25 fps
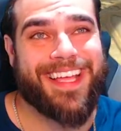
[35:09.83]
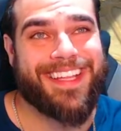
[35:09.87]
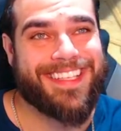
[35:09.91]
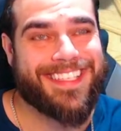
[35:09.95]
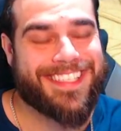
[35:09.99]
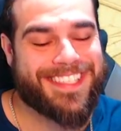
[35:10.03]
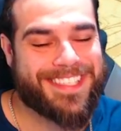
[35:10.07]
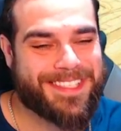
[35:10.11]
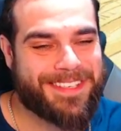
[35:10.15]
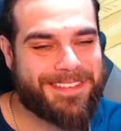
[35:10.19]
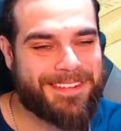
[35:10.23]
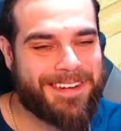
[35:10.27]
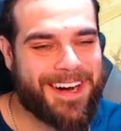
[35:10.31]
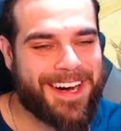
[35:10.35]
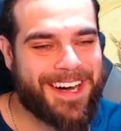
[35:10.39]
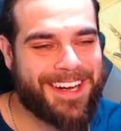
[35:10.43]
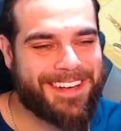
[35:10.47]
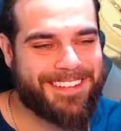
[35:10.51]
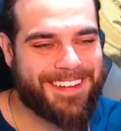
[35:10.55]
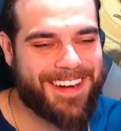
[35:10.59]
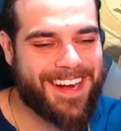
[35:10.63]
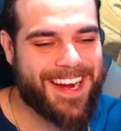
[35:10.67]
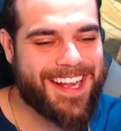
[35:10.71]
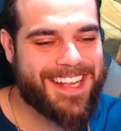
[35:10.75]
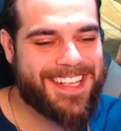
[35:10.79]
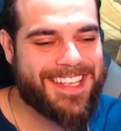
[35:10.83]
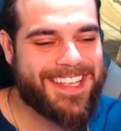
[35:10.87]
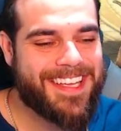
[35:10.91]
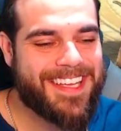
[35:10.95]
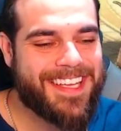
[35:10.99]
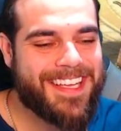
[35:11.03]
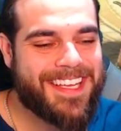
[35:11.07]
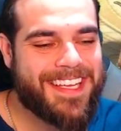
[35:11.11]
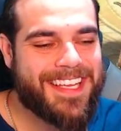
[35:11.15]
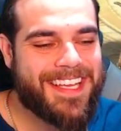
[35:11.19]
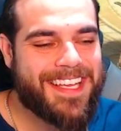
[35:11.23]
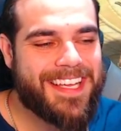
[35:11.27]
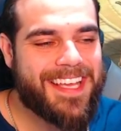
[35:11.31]
this squad, right?
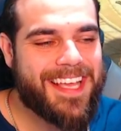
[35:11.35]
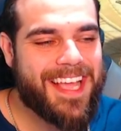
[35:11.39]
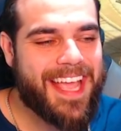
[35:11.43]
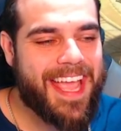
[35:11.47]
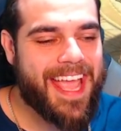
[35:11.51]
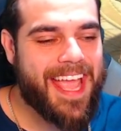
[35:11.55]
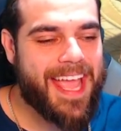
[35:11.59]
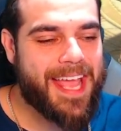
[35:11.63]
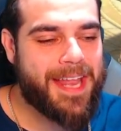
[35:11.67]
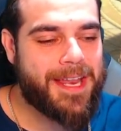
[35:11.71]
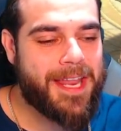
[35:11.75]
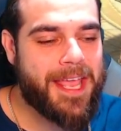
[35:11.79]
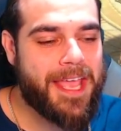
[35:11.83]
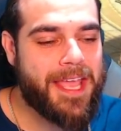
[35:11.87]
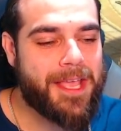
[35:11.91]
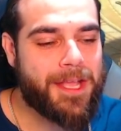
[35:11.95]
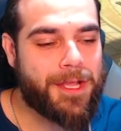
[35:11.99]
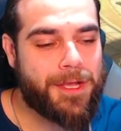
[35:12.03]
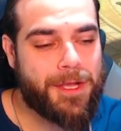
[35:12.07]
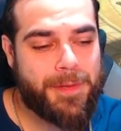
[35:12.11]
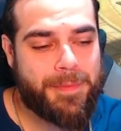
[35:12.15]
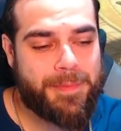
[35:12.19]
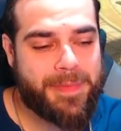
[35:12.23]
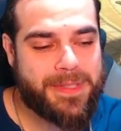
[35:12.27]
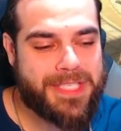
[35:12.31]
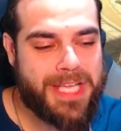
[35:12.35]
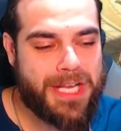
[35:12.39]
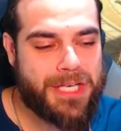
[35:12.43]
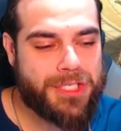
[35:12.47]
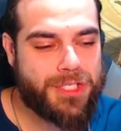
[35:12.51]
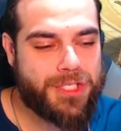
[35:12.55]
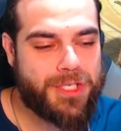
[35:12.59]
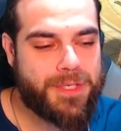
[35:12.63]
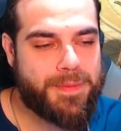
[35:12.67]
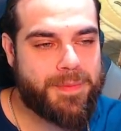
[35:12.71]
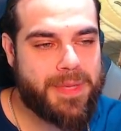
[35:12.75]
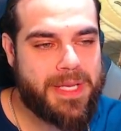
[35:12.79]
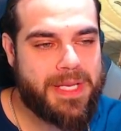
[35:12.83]
And it could
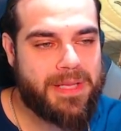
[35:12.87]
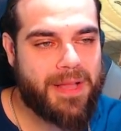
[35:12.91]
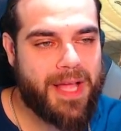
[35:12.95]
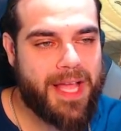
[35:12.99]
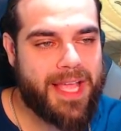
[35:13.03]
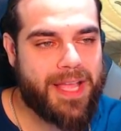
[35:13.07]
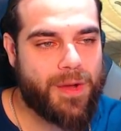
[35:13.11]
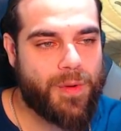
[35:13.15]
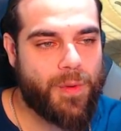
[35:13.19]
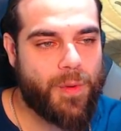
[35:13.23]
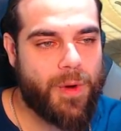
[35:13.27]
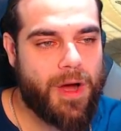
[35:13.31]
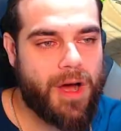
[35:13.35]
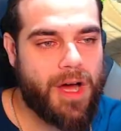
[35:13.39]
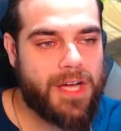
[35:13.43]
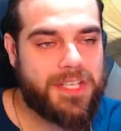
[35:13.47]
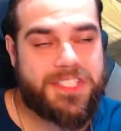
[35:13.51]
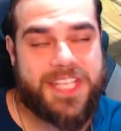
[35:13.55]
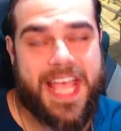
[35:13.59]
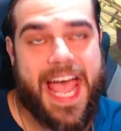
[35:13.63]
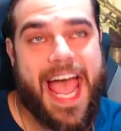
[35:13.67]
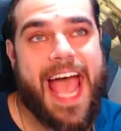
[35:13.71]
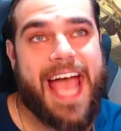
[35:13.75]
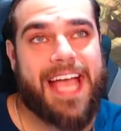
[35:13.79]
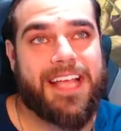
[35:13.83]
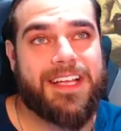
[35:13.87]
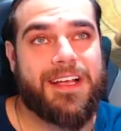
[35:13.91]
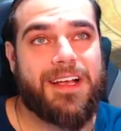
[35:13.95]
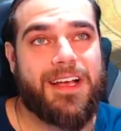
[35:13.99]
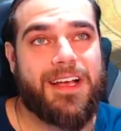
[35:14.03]
potentially be like a tag